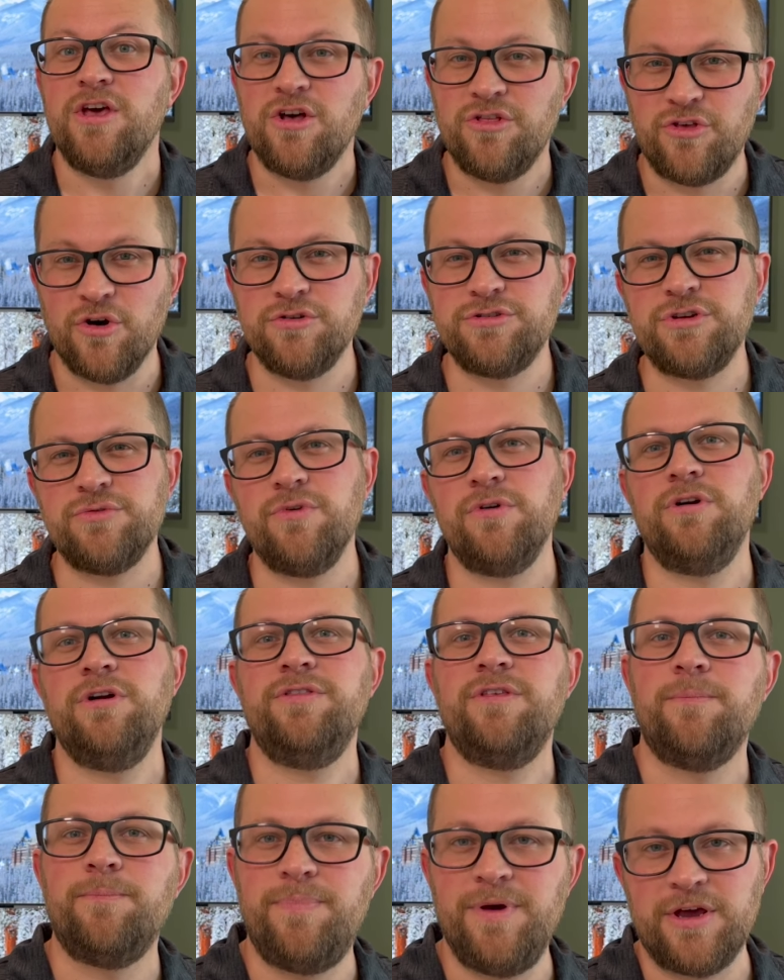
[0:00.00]
those are really
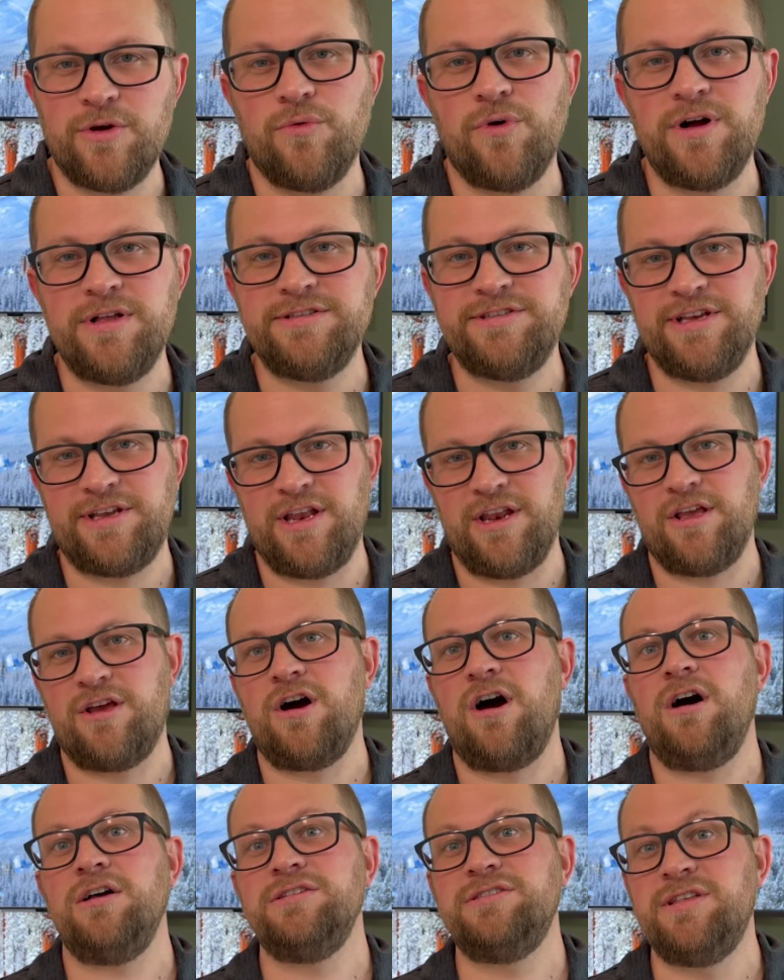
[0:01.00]
the big ones that can
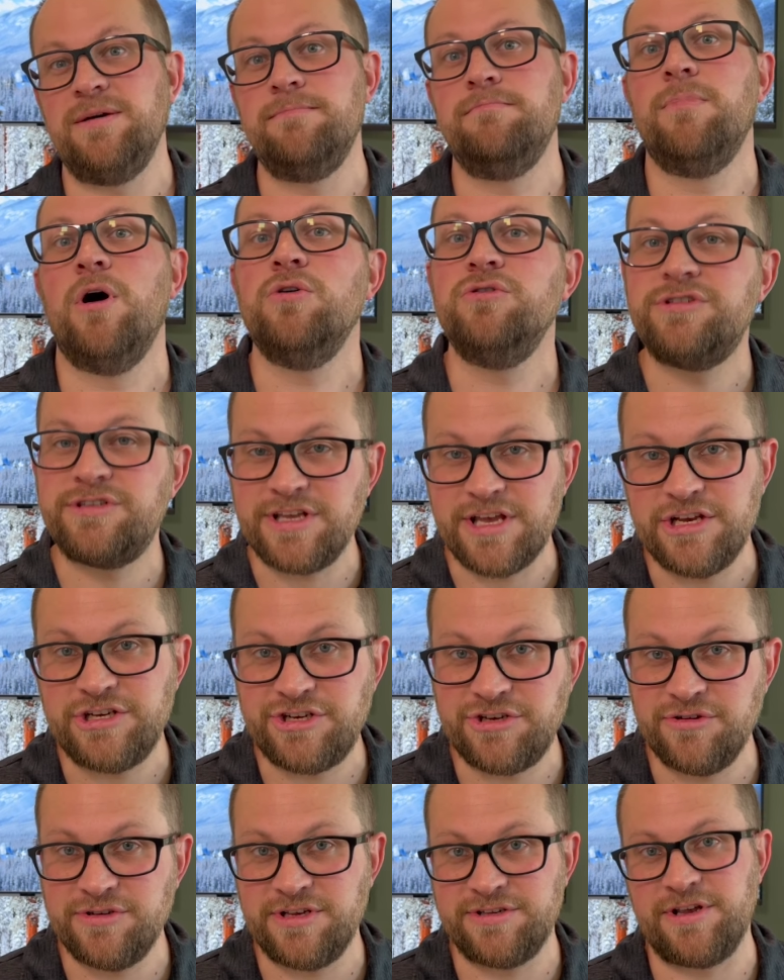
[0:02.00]
cause the most
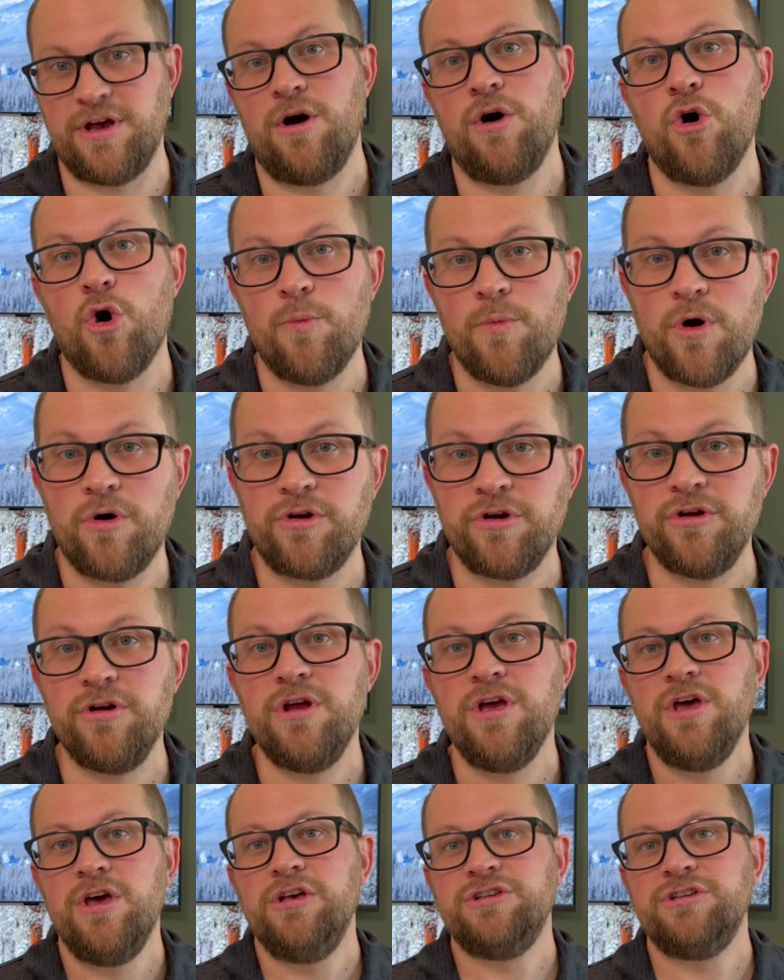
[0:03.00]
issues as a homeowner.